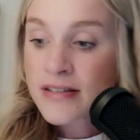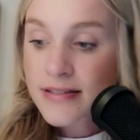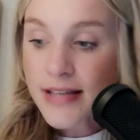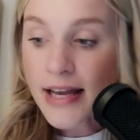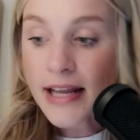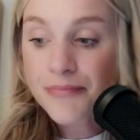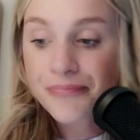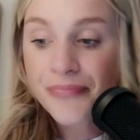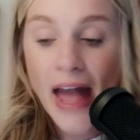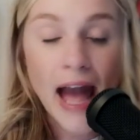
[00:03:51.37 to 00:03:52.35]
Set it
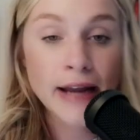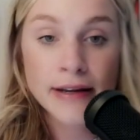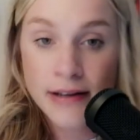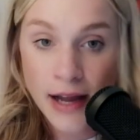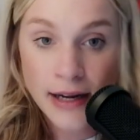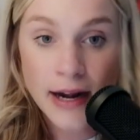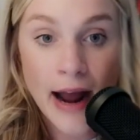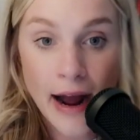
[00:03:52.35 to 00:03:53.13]
at nine and a